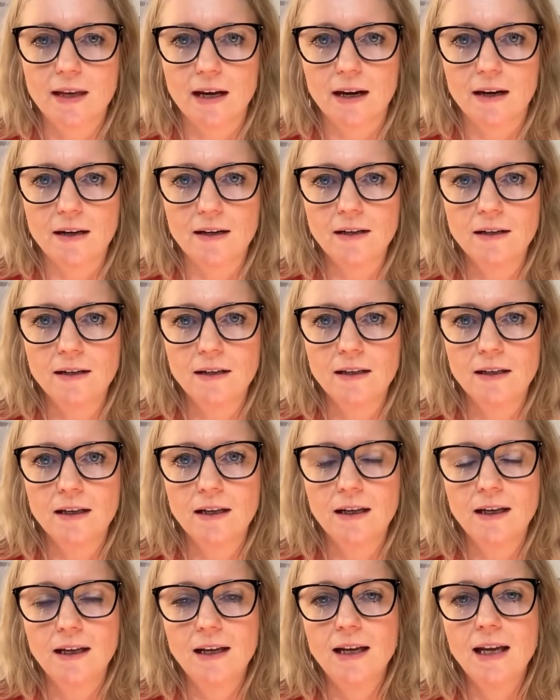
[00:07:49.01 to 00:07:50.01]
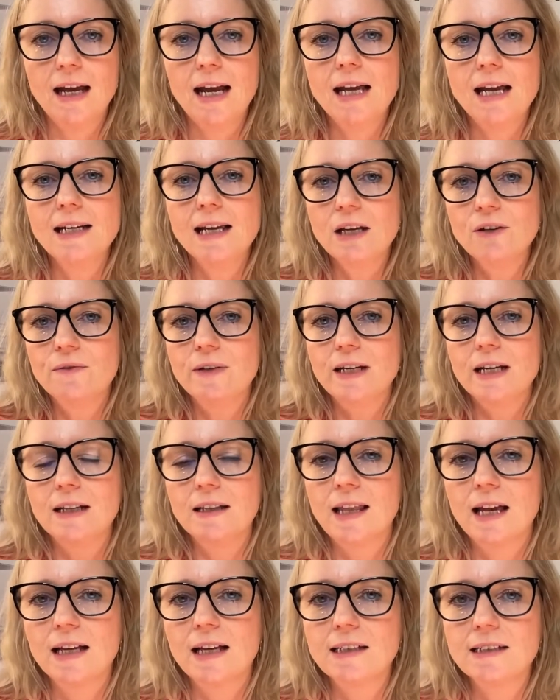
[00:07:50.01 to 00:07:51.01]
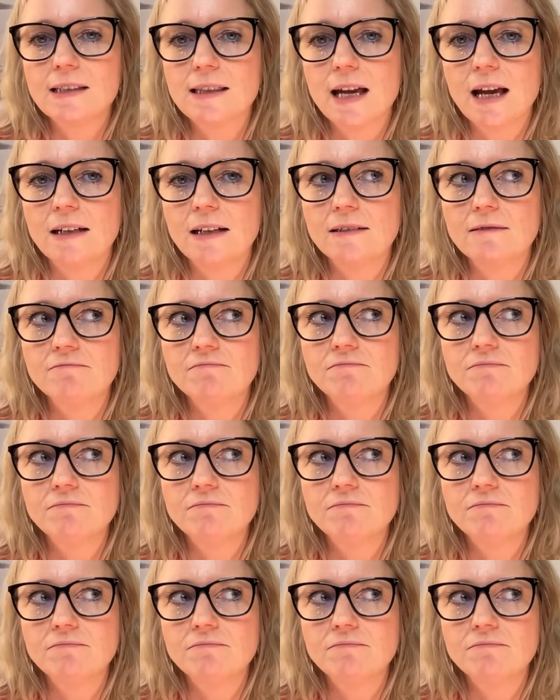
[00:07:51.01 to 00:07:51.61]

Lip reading: there, and I realized that